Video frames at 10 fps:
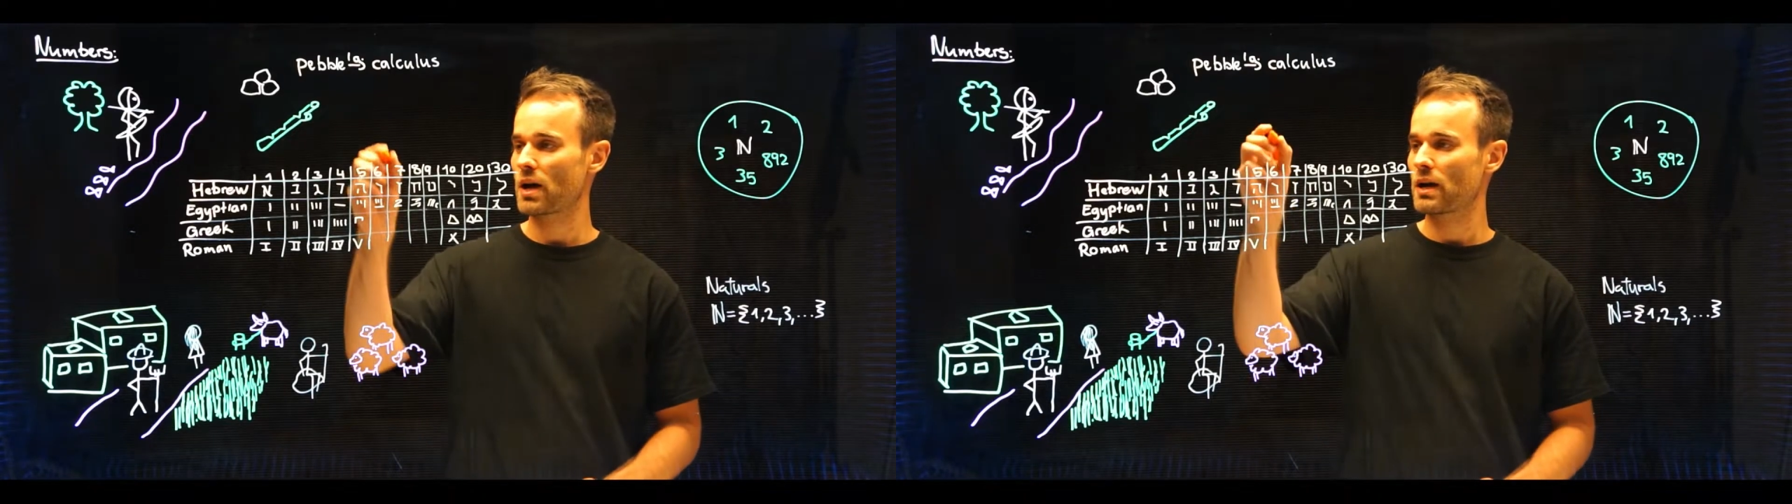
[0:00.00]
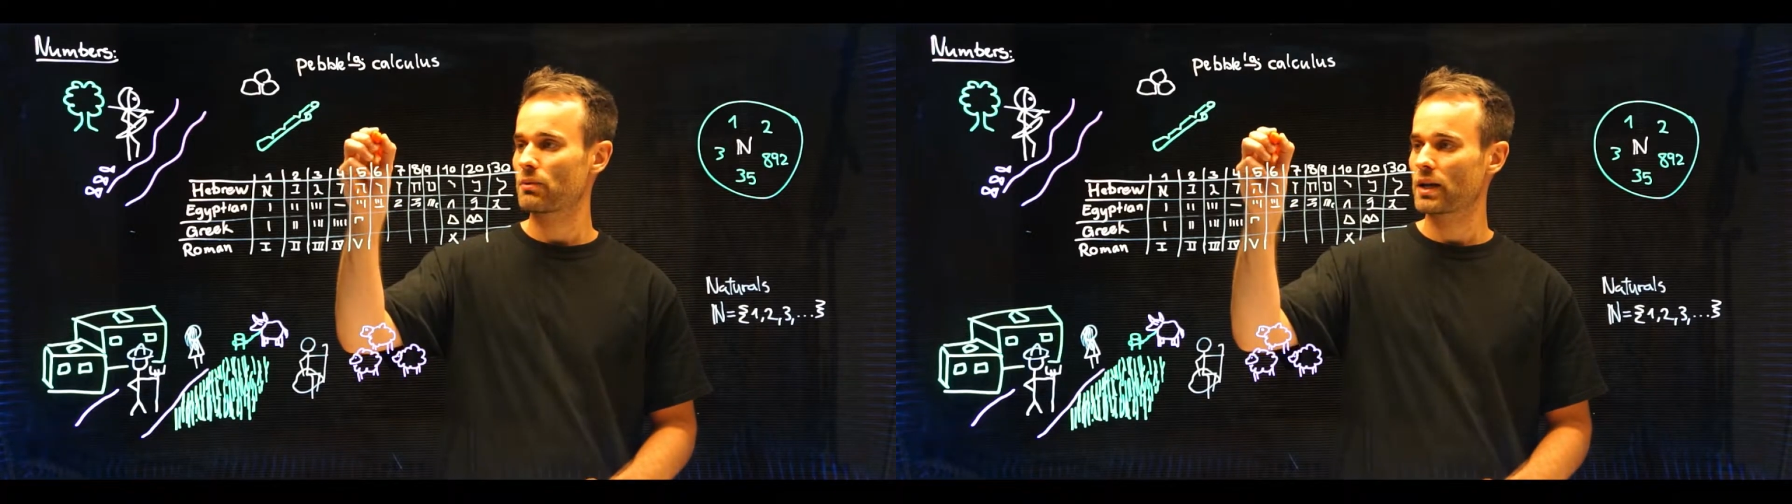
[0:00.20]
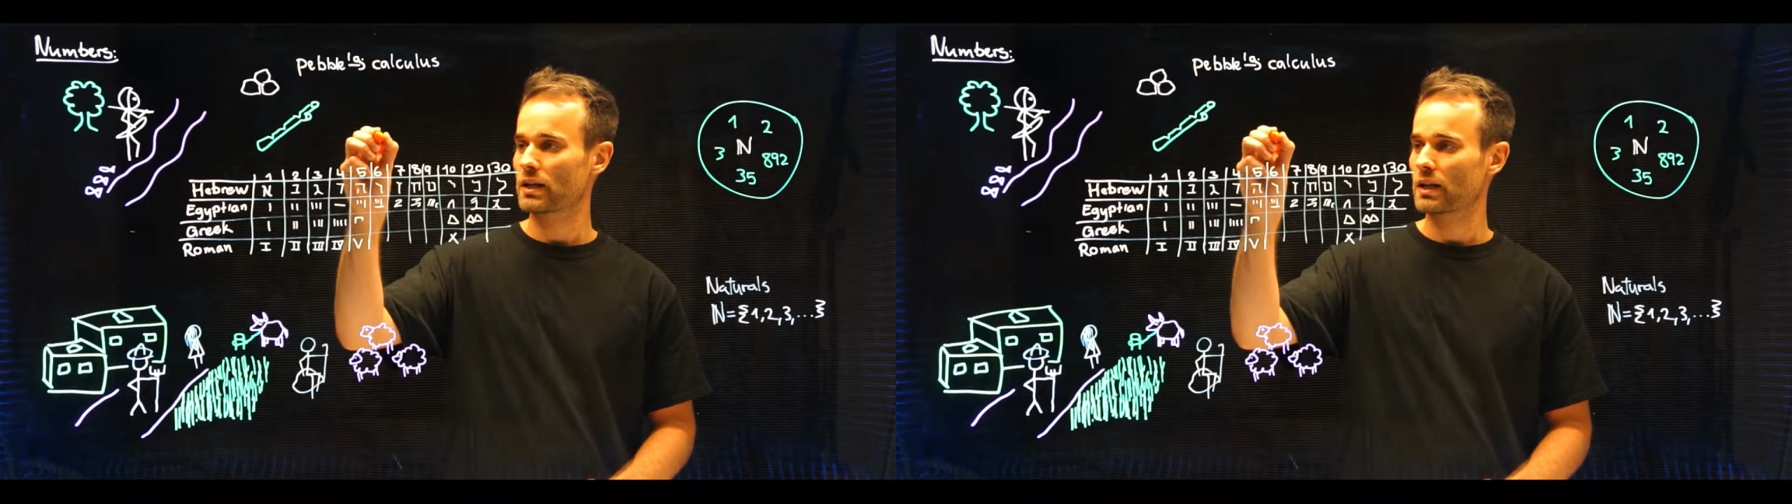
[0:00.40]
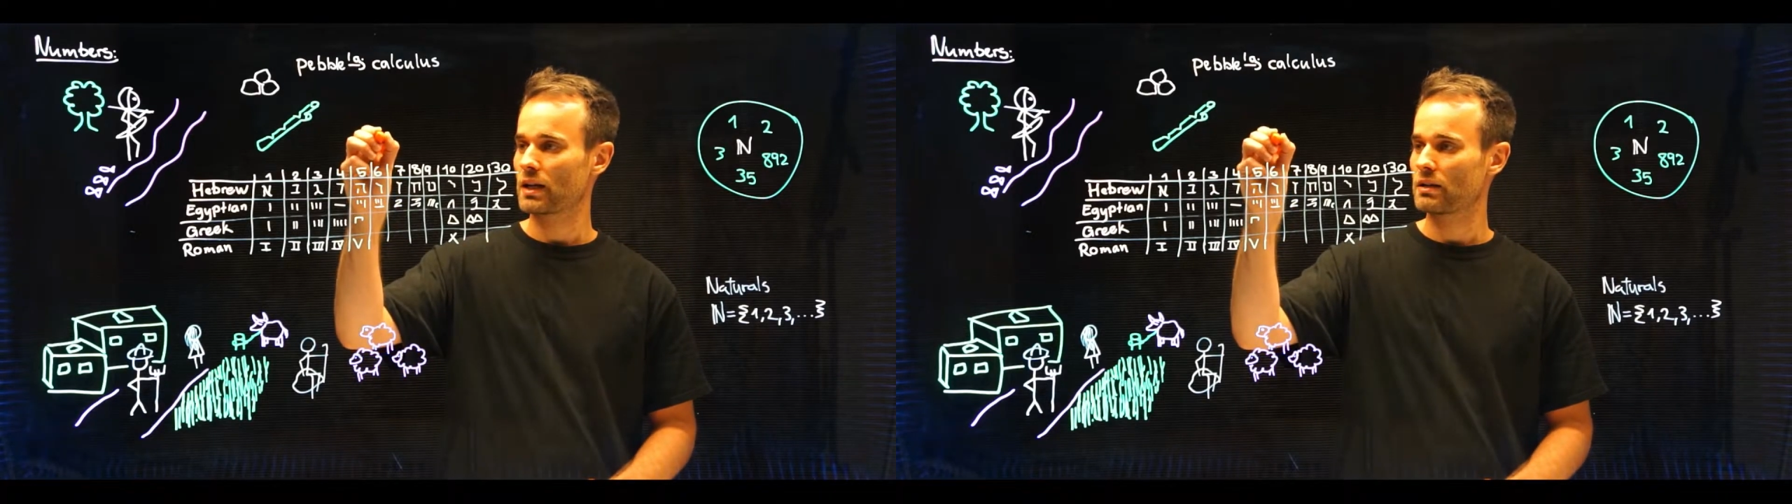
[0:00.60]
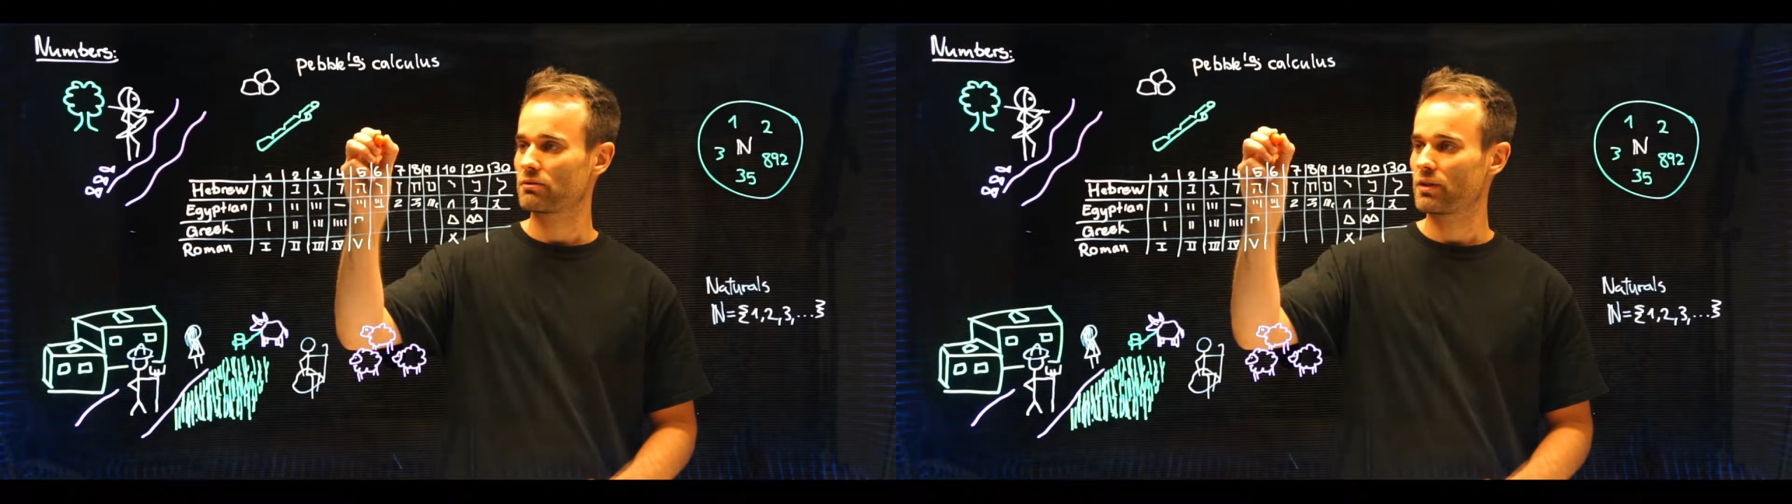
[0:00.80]
by writing
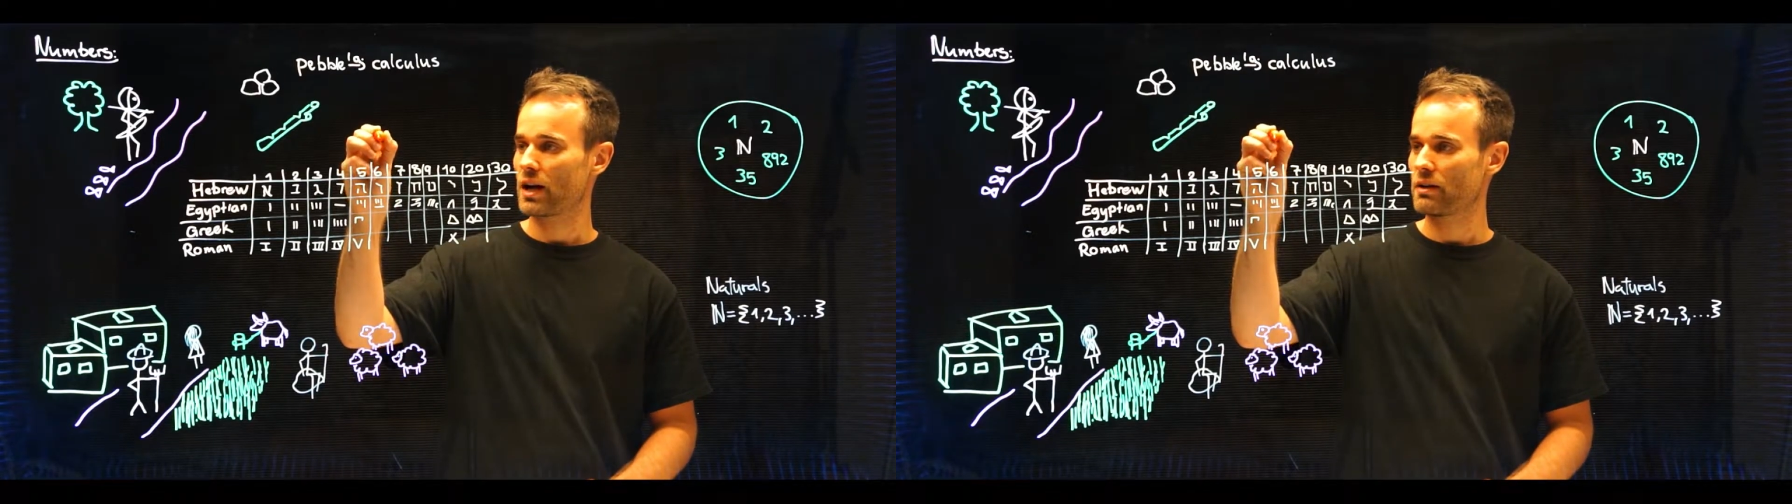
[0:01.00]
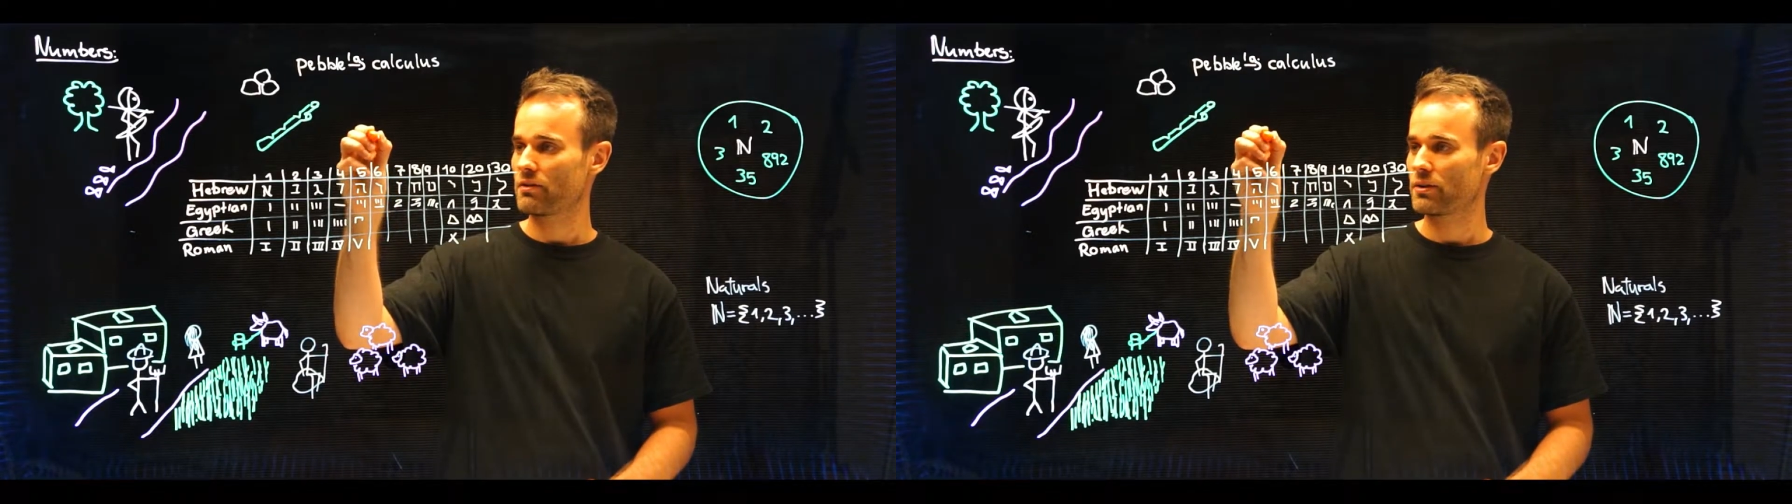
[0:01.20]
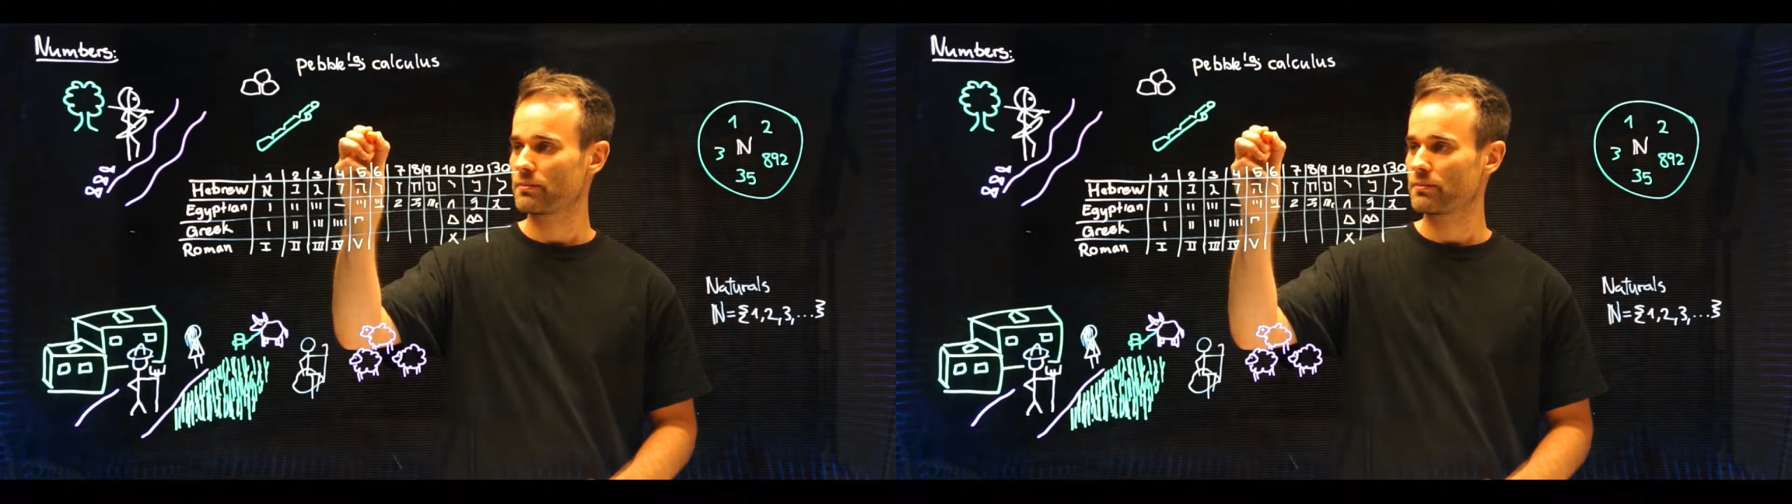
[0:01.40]
a 5